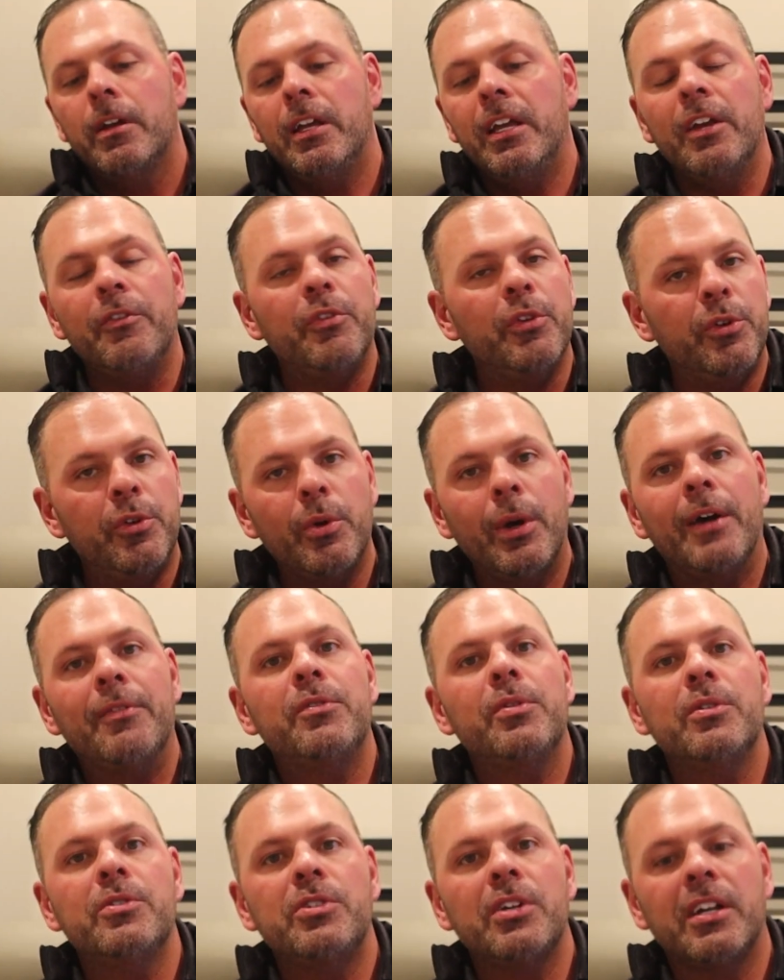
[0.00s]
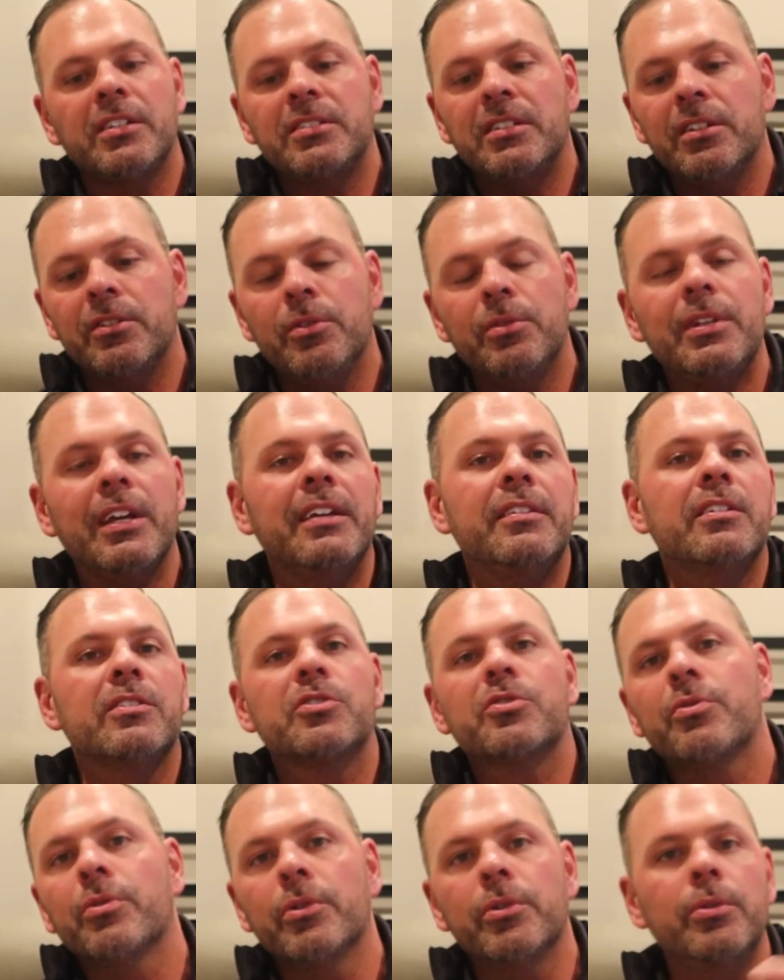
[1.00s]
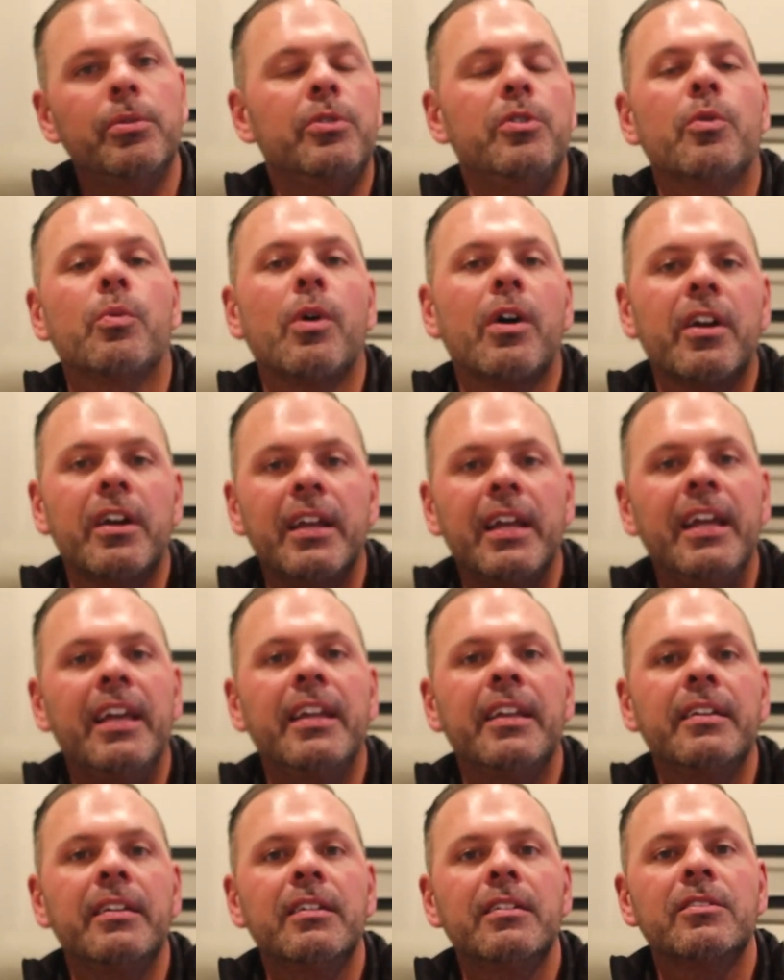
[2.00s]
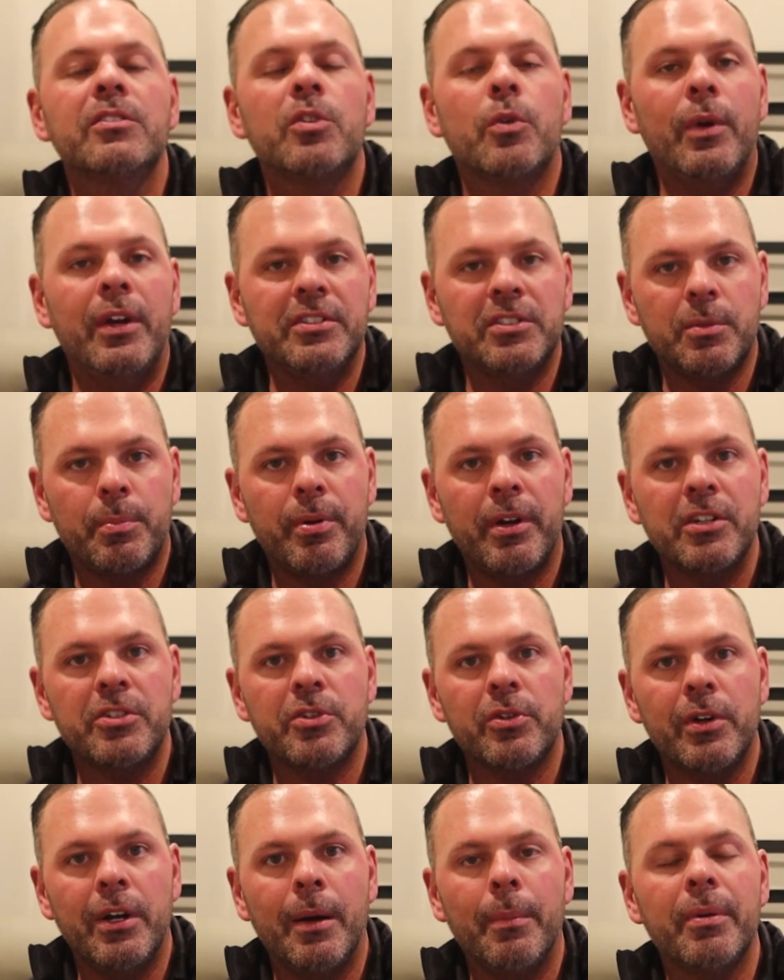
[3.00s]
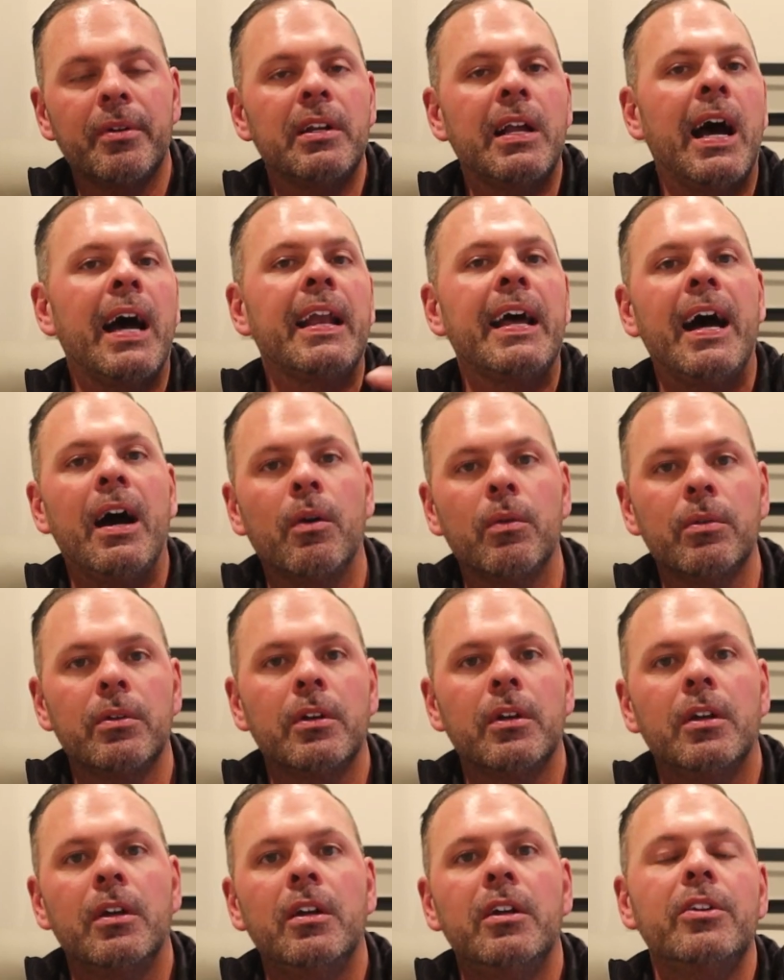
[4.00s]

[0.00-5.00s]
If you do have to adjust it, you take the screw, you run it in to raise the pressure up, not out.